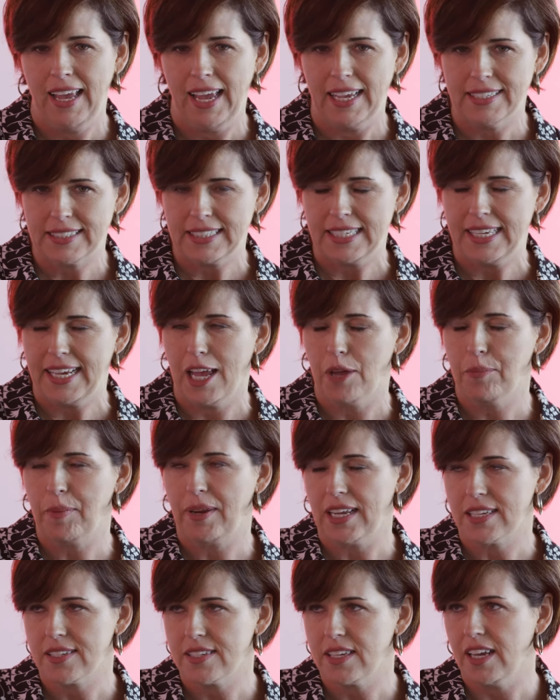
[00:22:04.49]
SEM
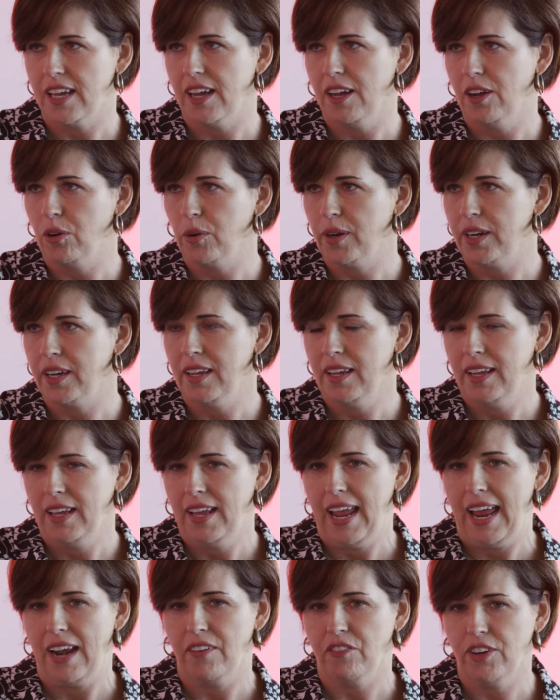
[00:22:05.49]
and SEO and
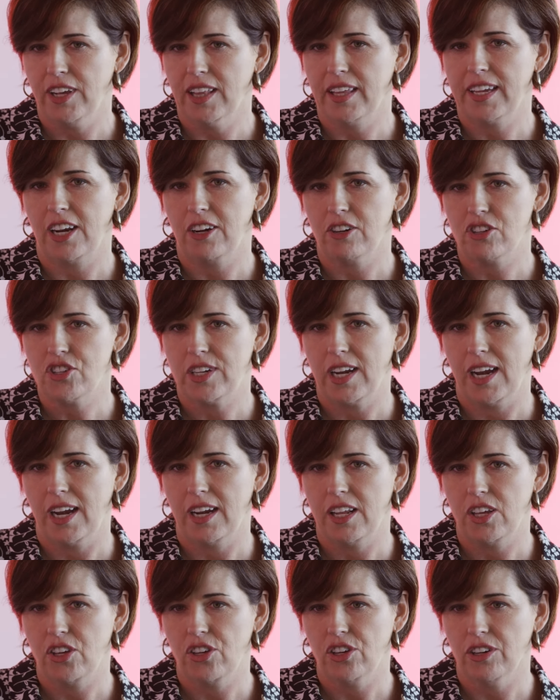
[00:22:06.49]
and really
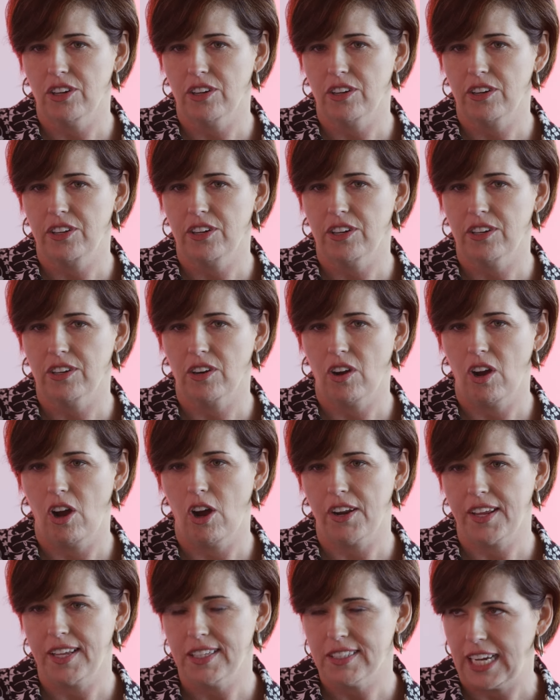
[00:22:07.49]
understanding your your
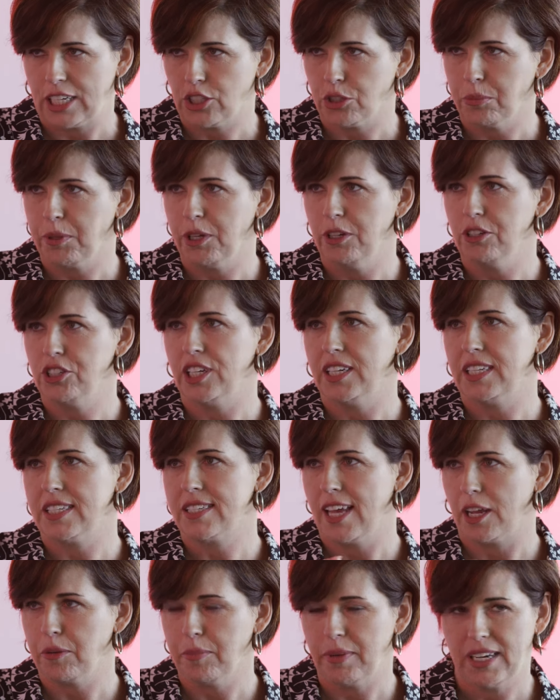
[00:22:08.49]
audience attribution and
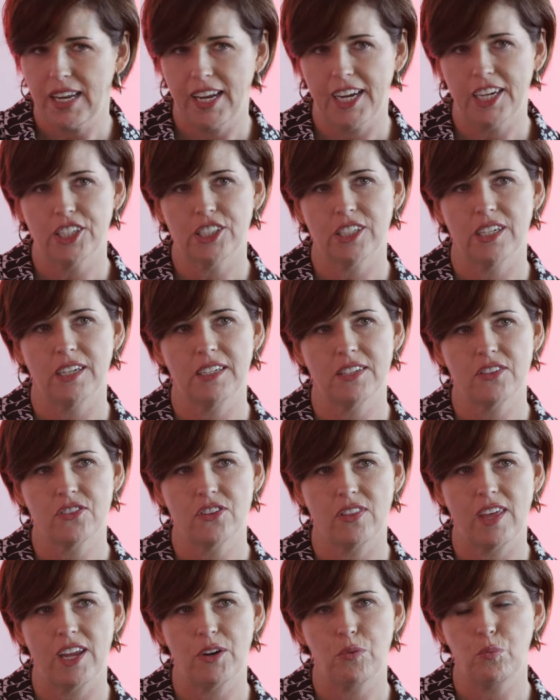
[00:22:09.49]
segmentation
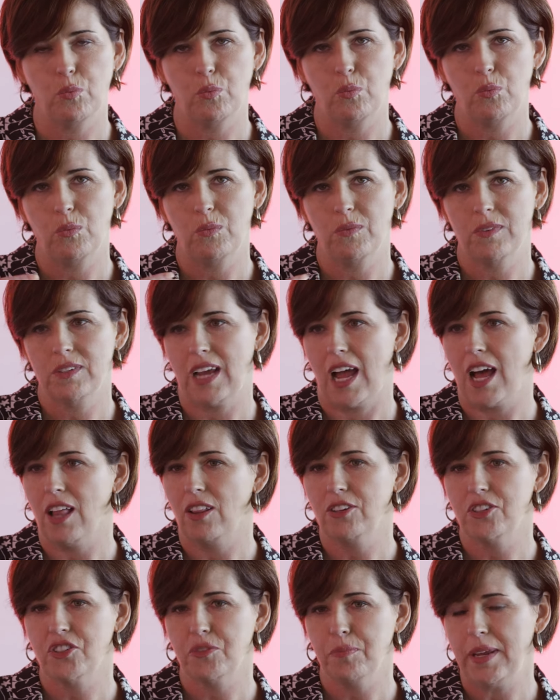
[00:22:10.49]
so that
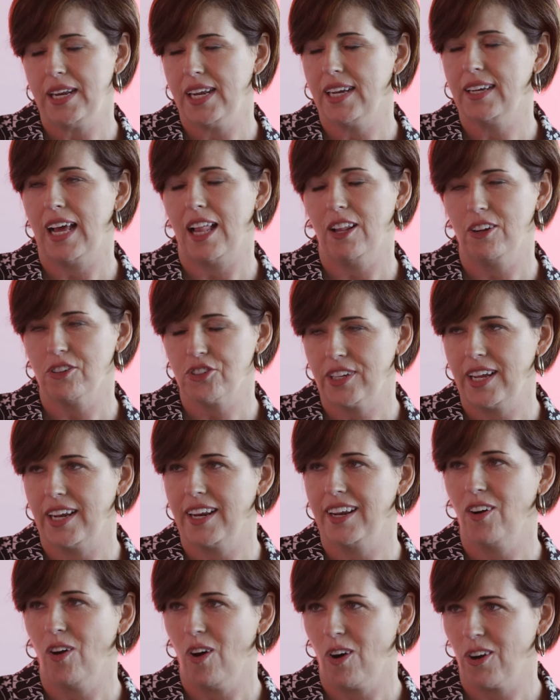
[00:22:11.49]
dollars media dollars are
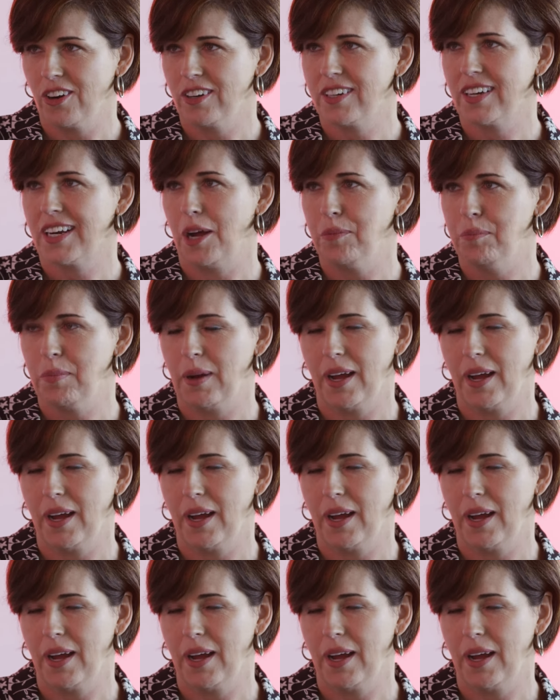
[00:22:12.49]
getting harder to come